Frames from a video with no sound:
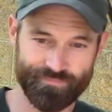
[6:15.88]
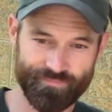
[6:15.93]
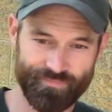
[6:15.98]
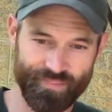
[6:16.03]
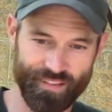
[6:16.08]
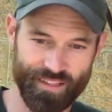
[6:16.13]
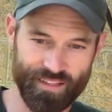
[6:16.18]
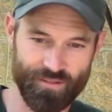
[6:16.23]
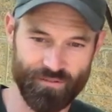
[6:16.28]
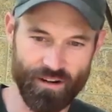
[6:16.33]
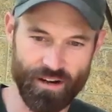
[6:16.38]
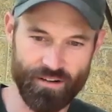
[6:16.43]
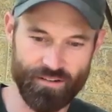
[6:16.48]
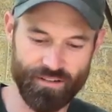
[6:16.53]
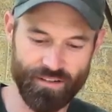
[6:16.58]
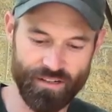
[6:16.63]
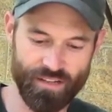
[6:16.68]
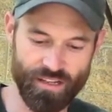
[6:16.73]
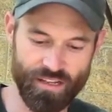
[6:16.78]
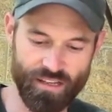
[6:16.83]
That's right.
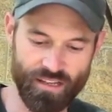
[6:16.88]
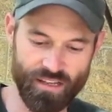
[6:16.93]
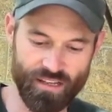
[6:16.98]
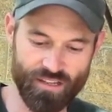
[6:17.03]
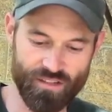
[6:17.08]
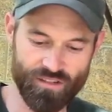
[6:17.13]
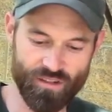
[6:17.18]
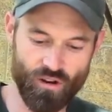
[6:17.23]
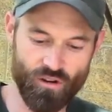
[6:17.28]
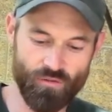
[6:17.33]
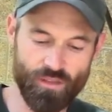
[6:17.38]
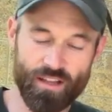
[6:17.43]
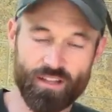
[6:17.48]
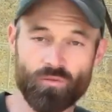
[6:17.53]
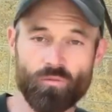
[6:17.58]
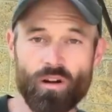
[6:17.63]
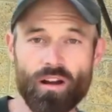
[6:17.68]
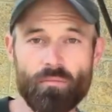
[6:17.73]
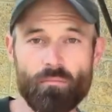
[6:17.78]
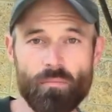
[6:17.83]
So
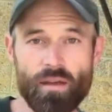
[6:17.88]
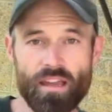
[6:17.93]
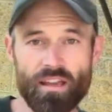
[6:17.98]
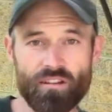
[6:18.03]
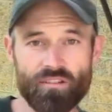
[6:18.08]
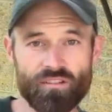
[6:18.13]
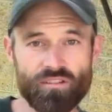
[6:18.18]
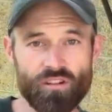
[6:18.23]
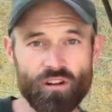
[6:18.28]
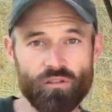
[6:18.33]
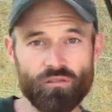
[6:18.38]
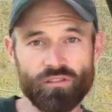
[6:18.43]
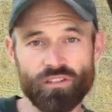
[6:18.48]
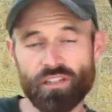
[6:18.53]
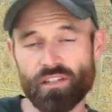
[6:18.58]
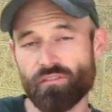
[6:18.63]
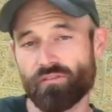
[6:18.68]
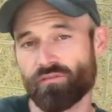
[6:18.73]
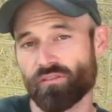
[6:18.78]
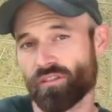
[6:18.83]
that's why males don't
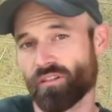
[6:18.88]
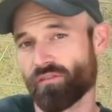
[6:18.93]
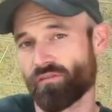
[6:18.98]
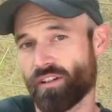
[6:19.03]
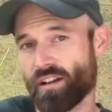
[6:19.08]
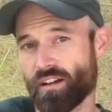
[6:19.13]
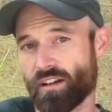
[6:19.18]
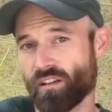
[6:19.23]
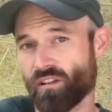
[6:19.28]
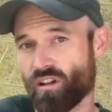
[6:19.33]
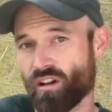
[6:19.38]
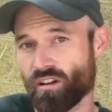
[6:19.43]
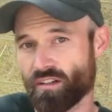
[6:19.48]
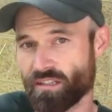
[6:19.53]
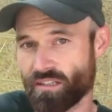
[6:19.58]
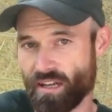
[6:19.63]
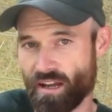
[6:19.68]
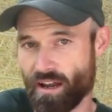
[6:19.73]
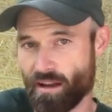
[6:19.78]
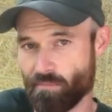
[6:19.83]
live for a very long
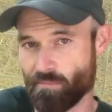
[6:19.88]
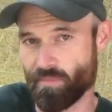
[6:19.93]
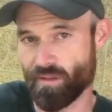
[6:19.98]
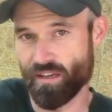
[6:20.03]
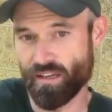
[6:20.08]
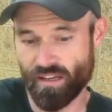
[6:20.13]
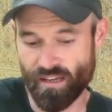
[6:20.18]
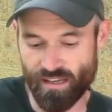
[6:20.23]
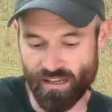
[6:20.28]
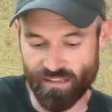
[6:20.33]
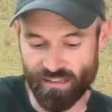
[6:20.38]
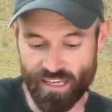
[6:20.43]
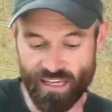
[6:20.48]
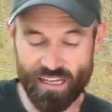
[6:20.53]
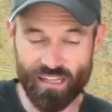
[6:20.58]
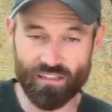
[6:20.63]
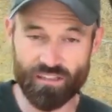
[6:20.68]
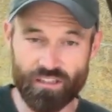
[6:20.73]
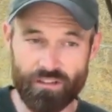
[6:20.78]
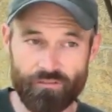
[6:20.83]
time. They
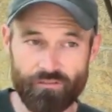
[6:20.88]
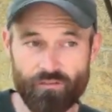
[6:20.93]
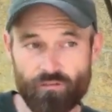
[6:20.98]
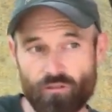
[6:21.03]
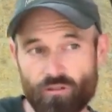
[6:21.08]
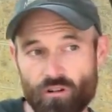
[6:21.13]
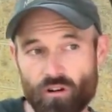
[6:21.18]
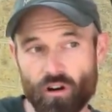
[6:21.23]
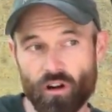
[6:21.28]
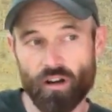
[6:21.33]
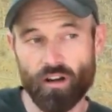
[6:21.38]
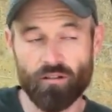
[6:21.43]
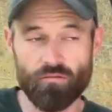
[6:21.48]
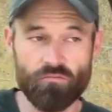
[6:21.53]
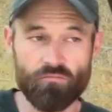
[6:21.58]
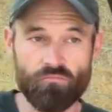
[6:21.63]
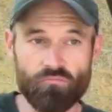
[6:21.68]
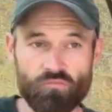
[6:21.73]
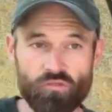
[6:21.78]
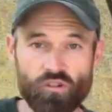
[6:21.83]
can live
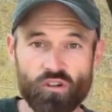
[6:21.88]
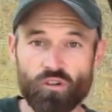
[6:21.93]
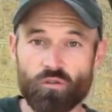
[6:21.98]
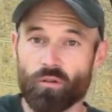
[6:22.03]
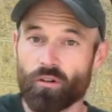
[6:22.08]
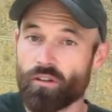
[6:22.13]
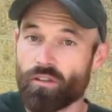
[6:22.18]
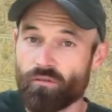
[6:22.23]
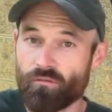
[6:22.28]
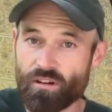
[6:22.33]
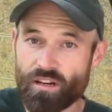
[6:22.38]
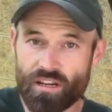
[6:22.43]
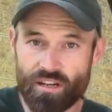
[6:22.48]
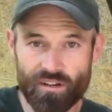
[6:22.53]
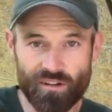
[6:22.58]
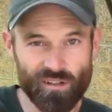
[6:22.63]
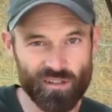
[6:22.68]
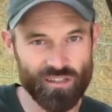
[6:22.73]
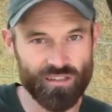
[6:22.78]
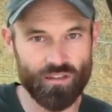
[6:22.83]
for 2 or 3
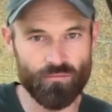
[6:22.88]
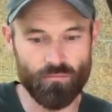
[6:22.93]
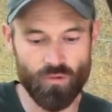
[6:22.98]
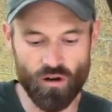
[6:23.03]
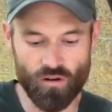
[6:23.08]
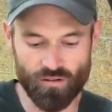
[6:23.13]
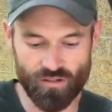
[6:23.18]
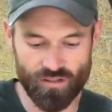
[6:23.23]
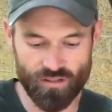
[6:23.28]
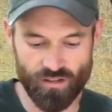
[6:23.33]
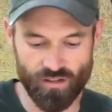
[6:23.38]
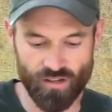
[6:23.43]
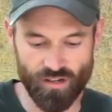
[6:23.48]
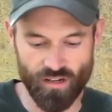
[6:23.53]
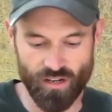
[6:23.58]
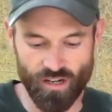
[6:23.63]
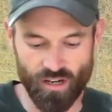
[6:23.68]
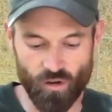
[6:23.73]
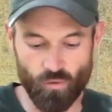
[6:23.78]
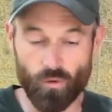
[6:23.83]
years at the most,
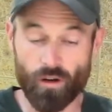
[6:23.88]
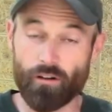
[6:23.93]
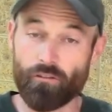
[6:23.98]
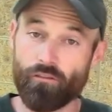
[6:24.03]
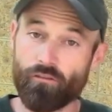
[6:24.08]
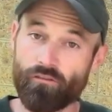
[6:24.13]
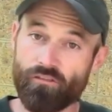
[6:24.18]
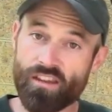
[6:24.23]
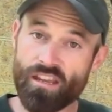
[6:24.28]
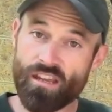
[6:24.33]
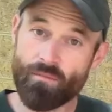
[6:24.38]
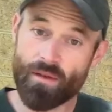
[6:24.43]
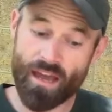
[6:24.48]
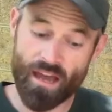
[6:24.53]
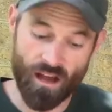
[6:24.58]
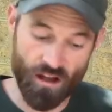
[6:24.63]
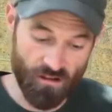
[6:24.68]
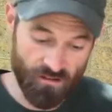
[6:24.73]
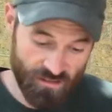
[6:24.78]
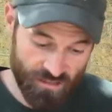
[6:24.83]
where
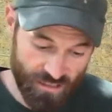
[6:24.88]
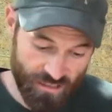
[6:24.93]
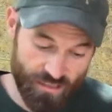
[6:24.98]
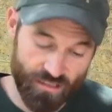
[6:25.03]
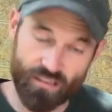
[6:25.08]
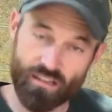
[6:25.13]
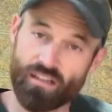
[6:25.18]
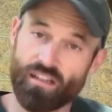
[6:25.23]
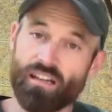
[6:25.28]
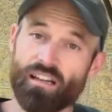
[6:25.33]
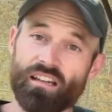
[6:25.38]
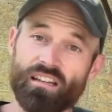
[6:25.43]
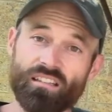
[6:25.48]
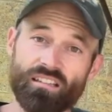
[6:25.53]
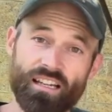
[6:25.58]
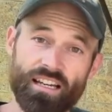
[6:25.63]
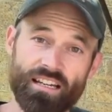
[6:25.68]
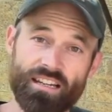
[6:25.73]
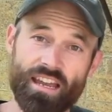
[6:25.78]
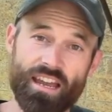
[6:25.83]
females,
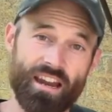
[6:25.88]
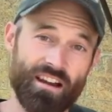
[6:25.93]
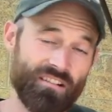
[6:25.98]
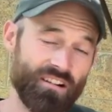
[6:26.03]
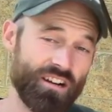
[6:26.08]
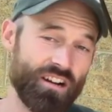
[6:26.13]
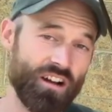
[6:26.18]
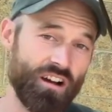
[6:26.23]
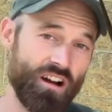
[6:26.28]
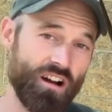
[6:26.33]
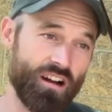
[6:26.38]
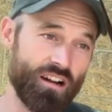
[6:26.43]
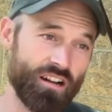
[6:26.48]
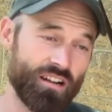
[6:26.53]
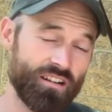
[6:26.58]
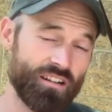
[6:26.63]
like Aragog,